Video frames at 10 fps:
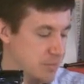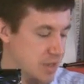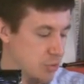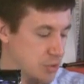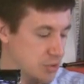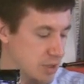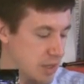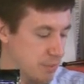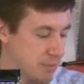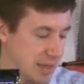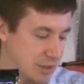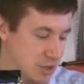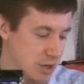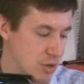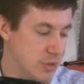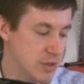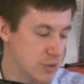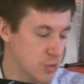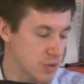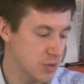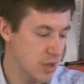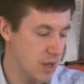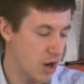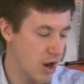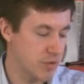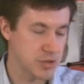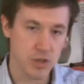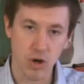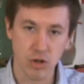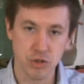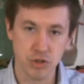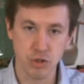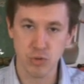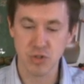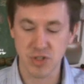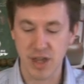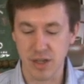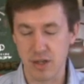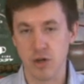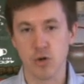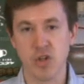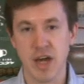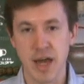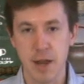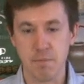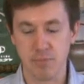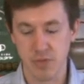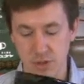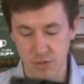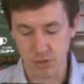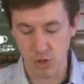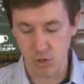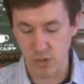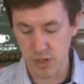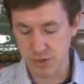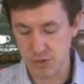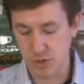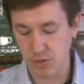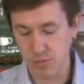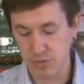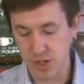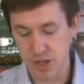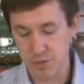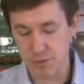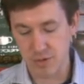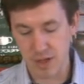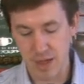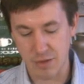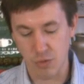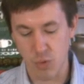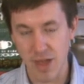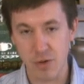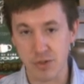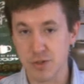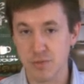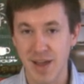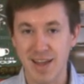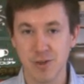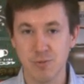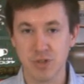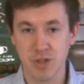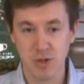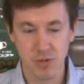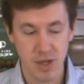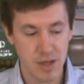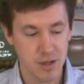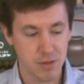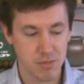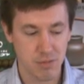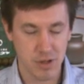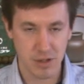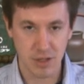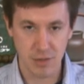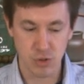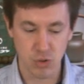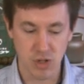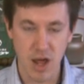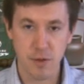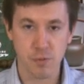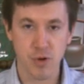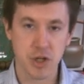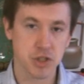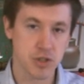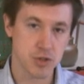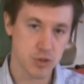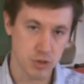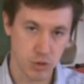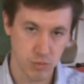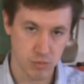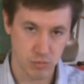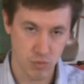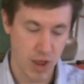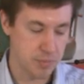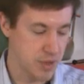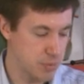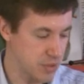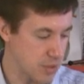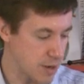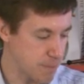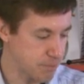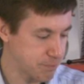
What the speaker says: It was, they can tell you this was harvested on June 2nd, 2009. So still plenty of, and the way it was vacuum sealed, it gives you a lot of freshness still wrapped up in there.